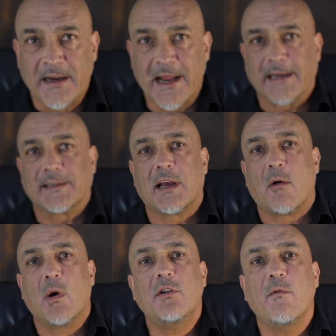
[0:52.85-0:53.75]
Next, I
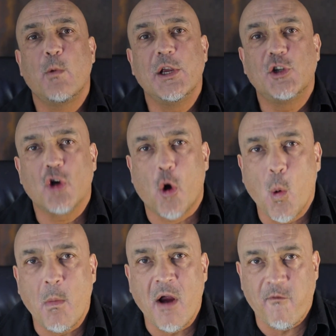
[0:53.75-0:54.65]
want to wish
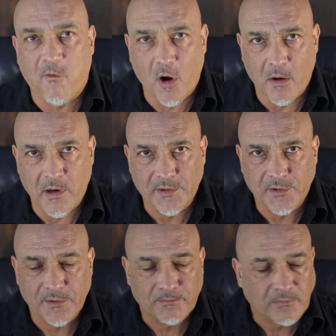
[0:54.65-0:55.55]
all my
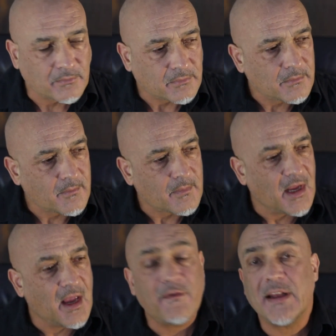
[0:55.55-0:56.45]
followers
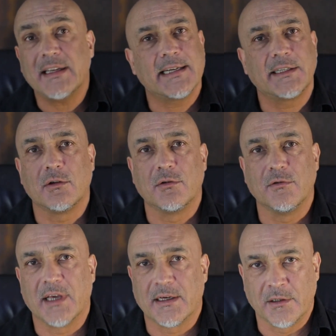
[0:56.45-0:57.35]
a fantastic
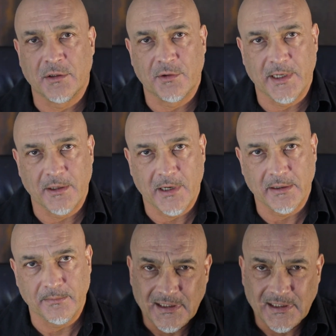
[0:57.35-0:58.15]
2021.